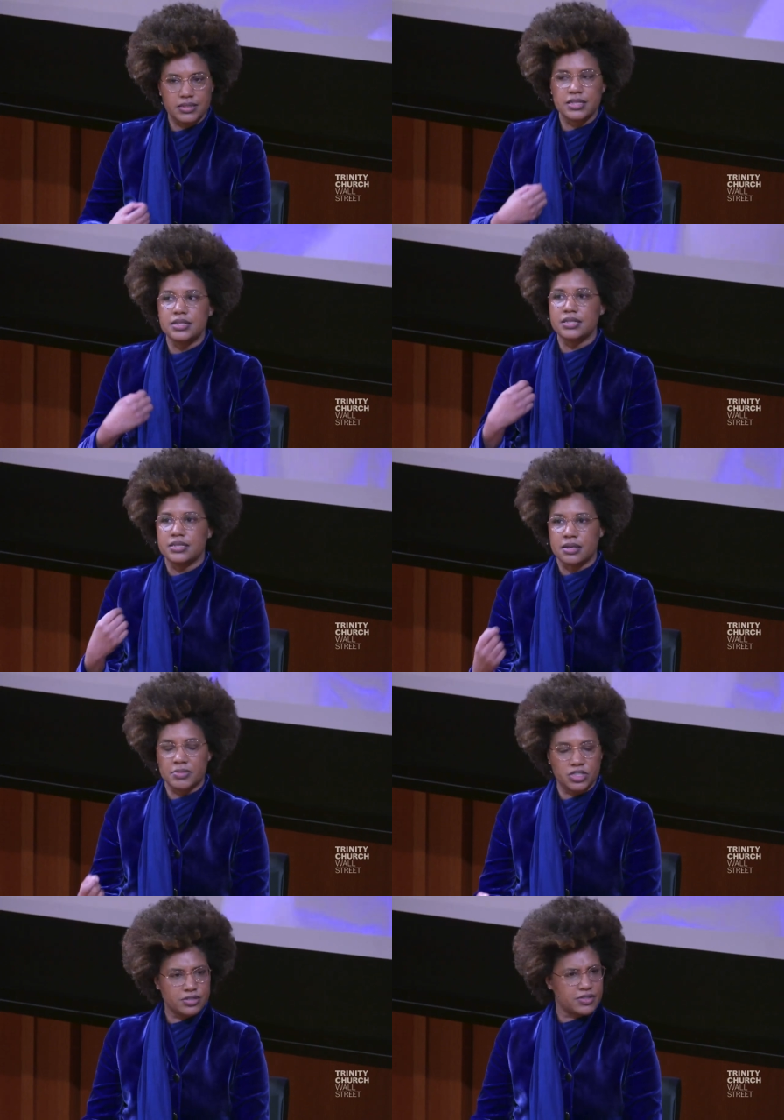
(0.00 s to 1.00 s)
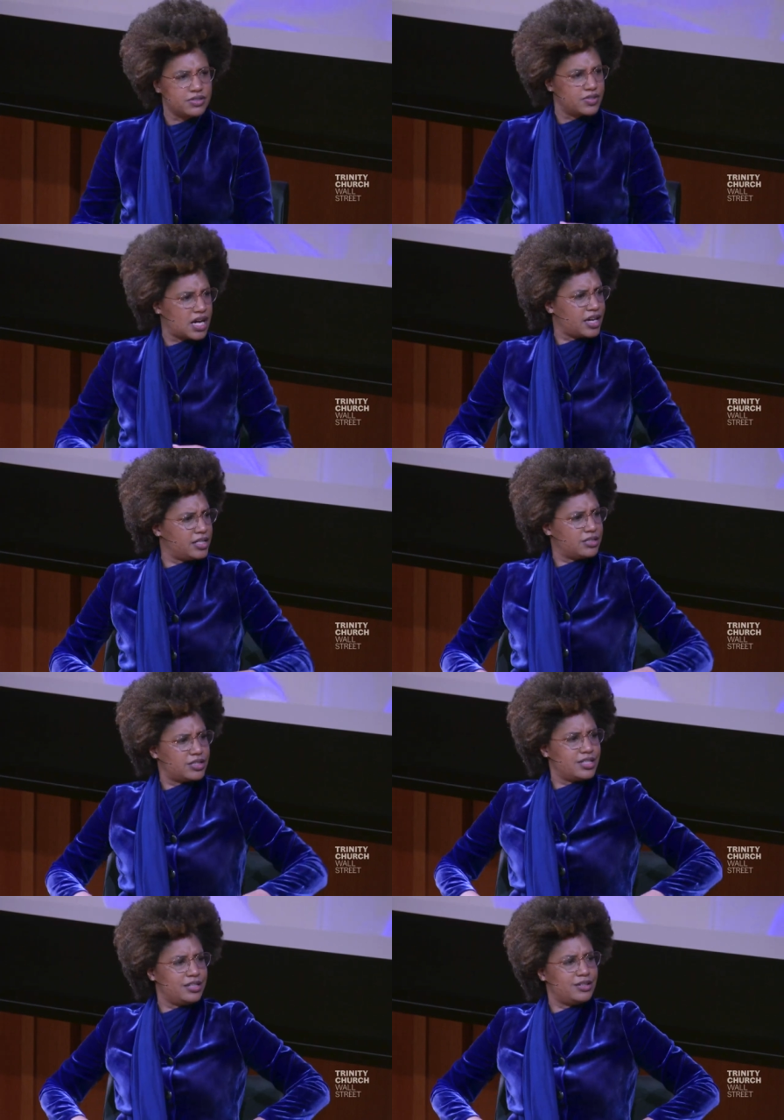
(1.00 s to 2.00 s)
see these images of Zion
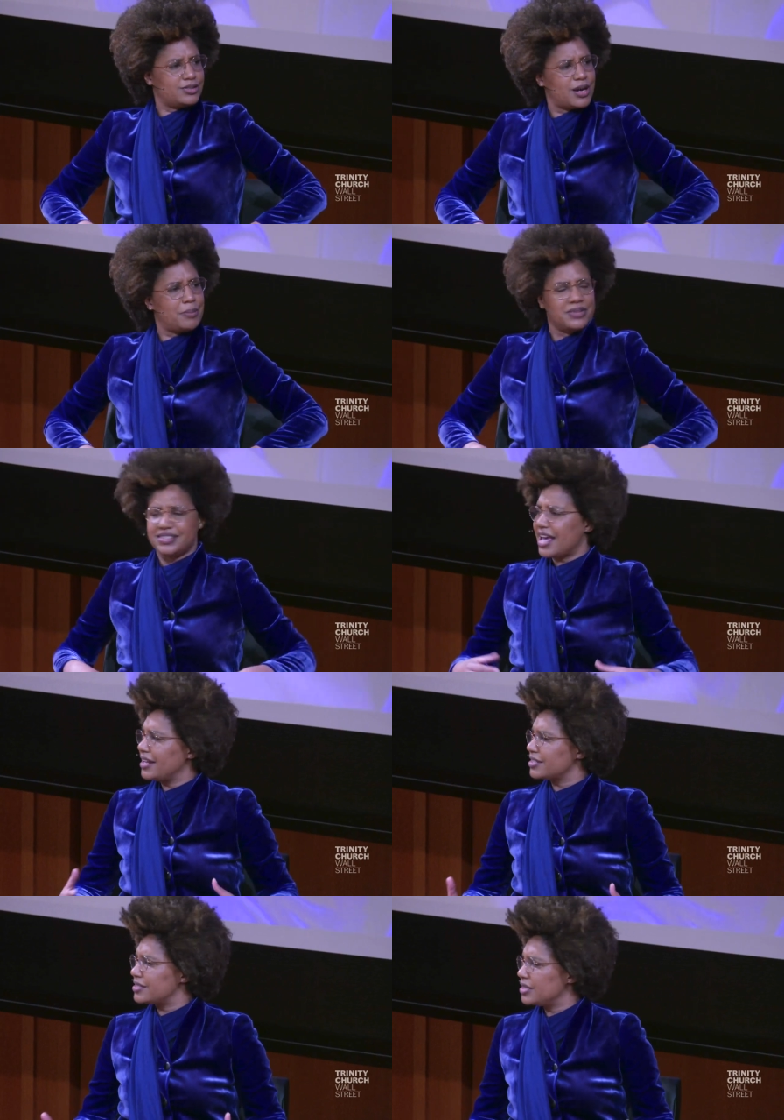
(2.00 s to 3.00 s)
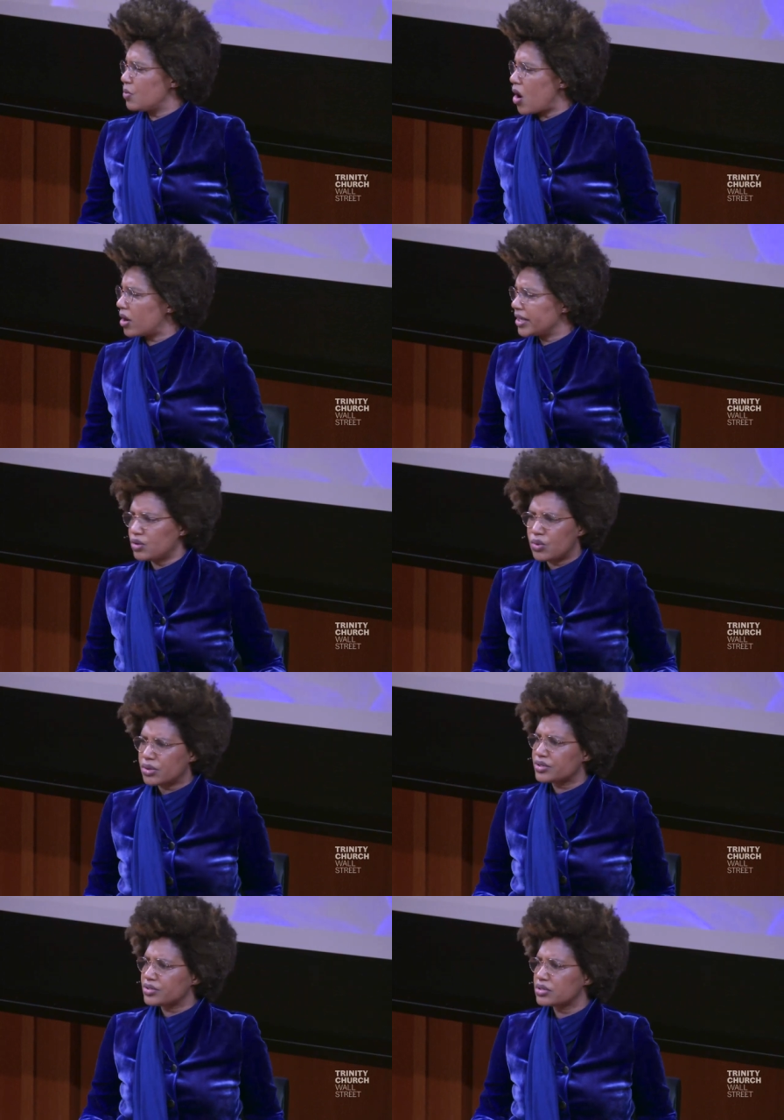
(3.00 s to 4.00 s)
sitting atop a Tennessee walking horse